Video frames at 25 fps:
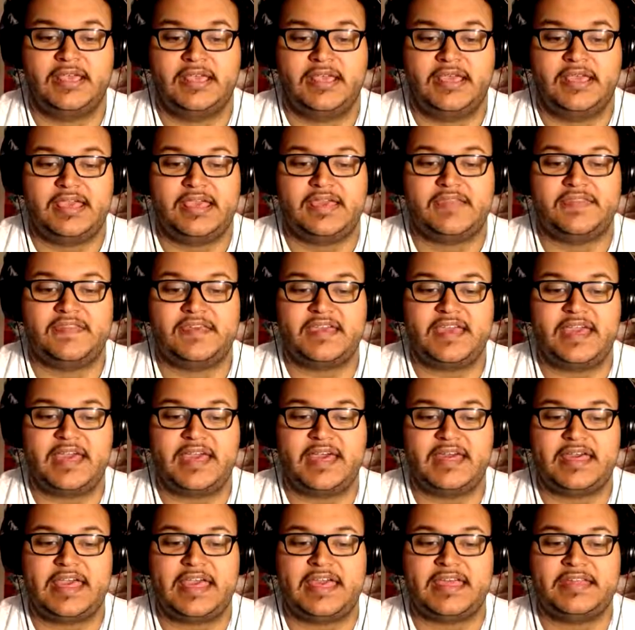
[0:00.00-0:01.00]
In the
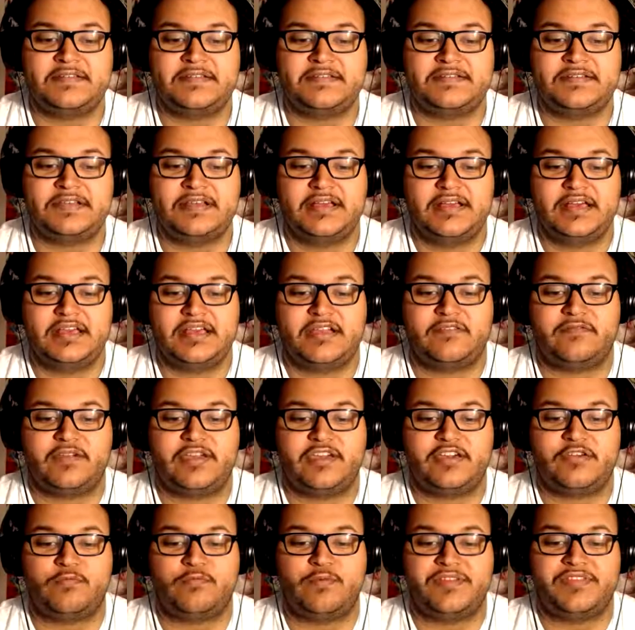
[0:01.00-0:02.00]
end,
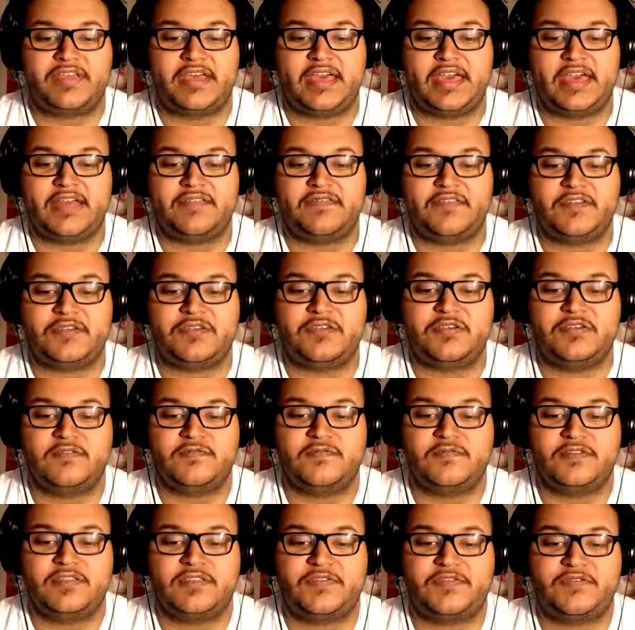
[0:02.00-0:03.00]
Rick went ahead to queue
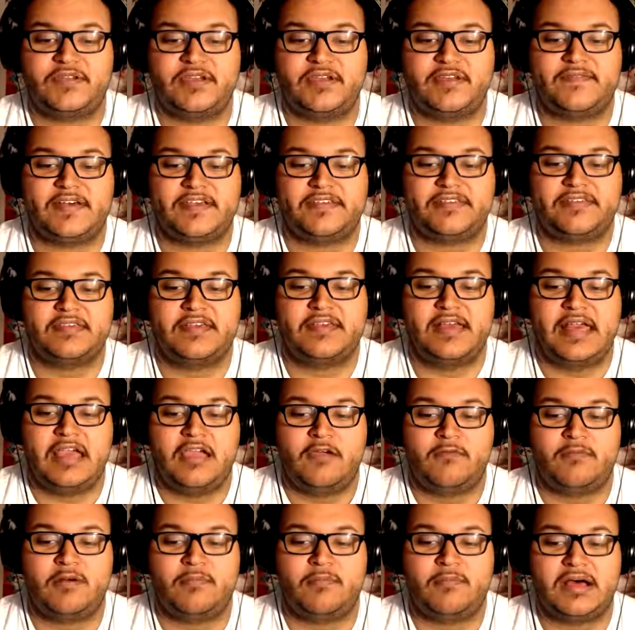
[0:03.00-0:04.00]
for the three of us,
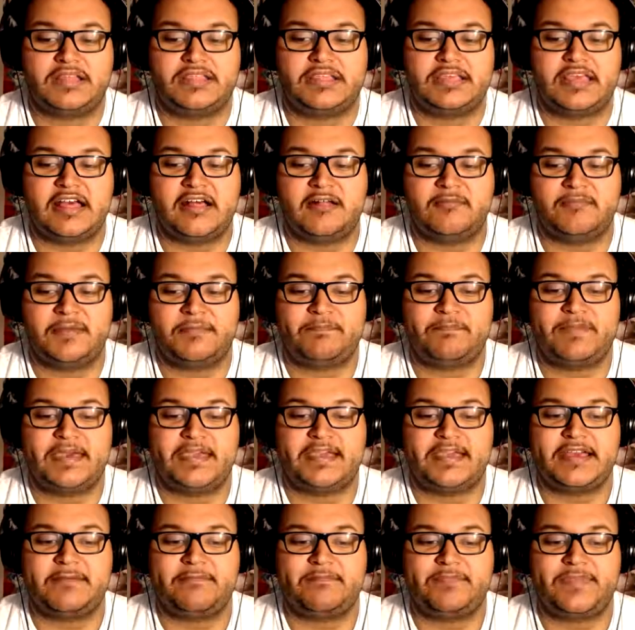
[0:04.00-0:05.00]
while Monty helped me
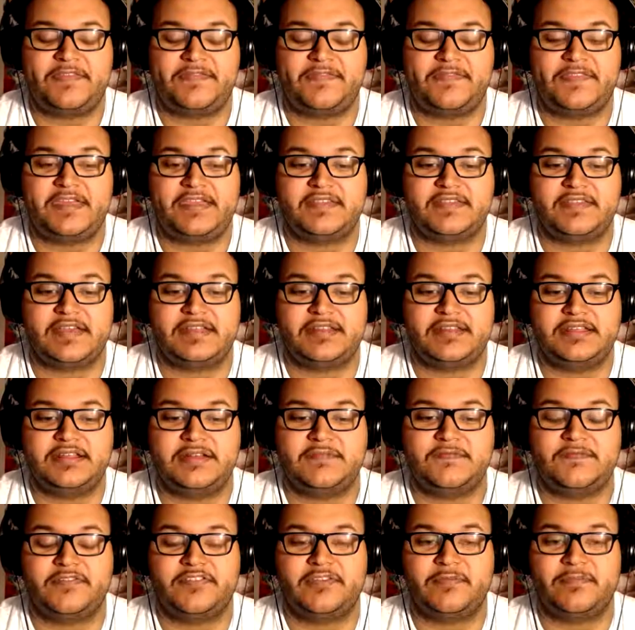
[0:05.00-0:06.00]
pick up the things I needed
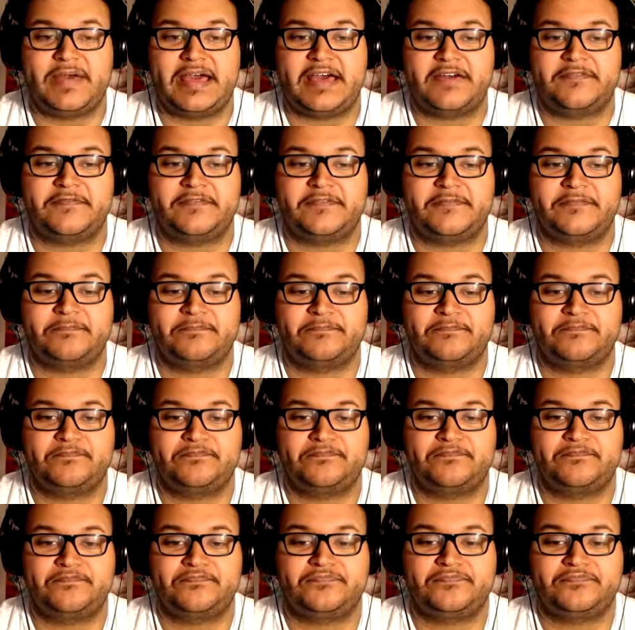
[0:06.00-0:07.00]
for the bathroom.
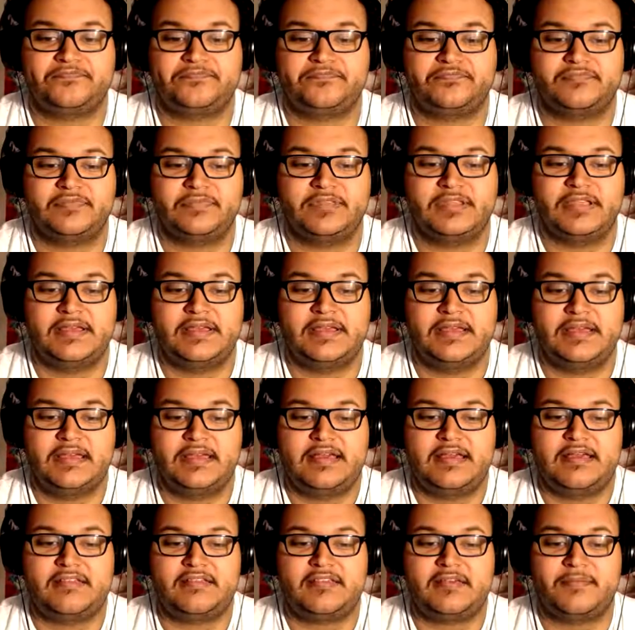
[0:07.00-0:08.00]

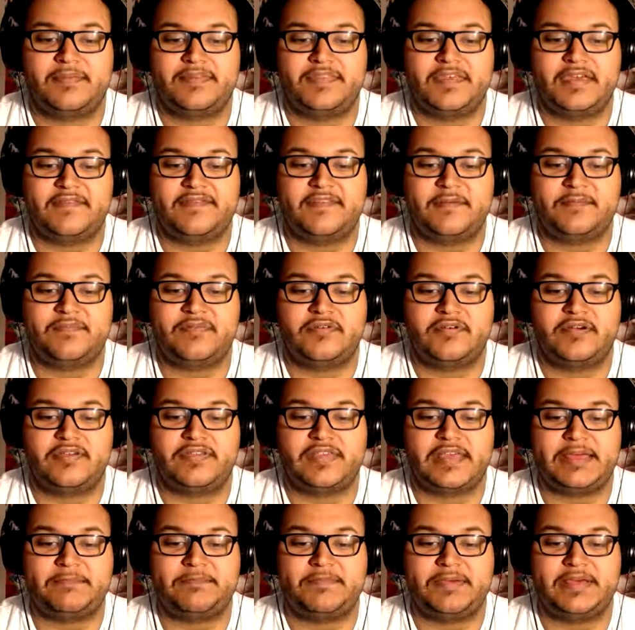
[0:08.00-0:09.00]
Some of the other boys
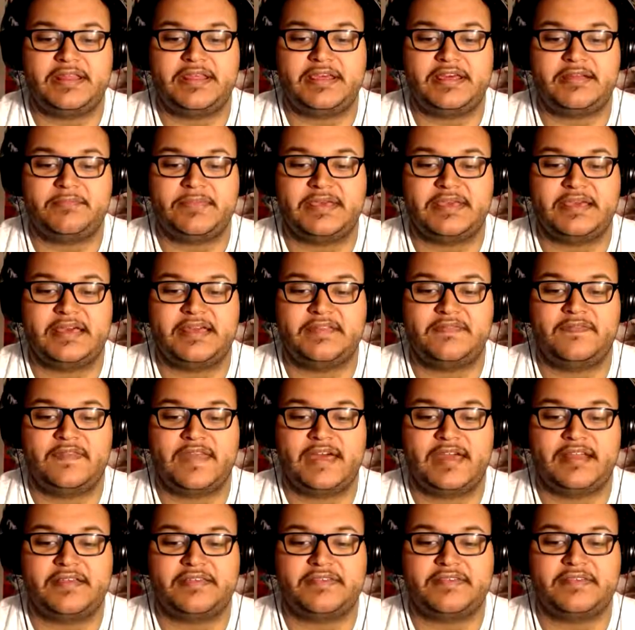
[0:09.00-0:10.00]
had pity on me and
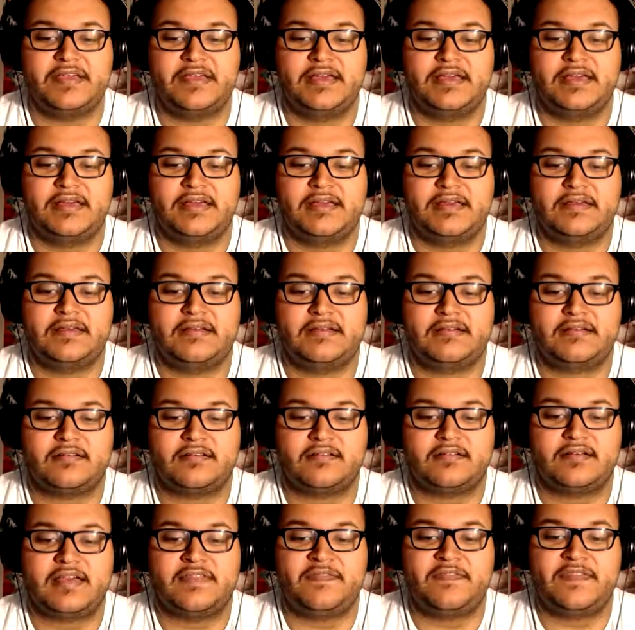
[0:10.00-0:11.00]

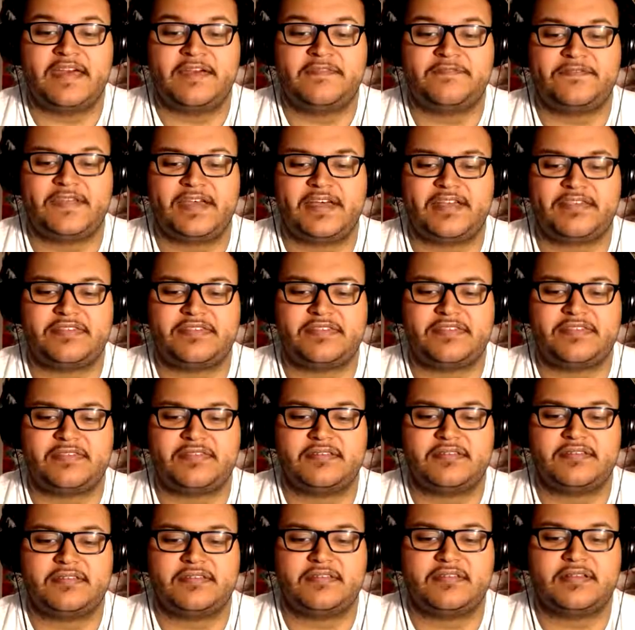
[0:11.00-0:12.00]
left us
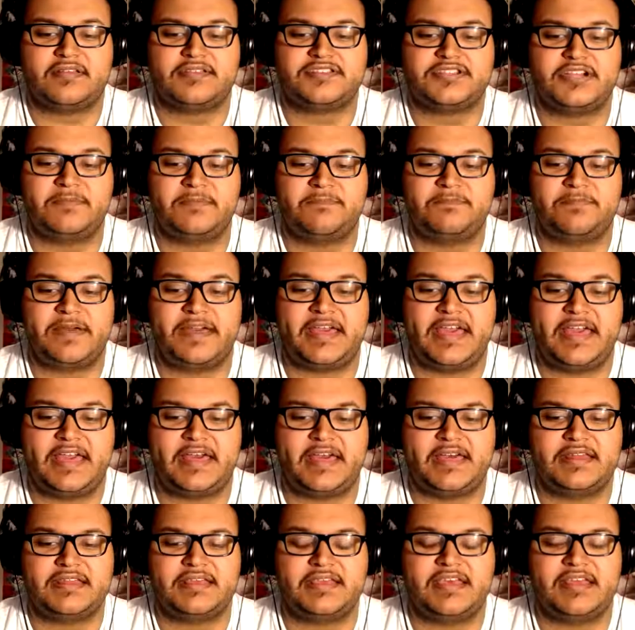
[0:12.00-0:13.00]
jump
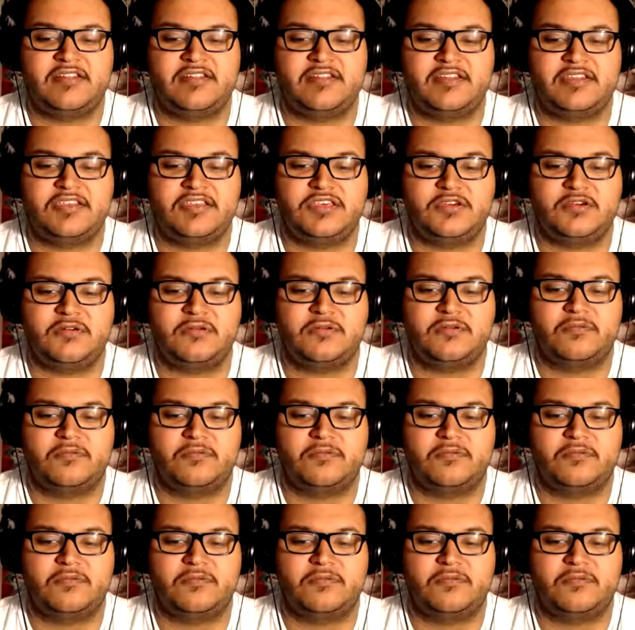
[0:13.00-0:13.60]
ahead in the queue.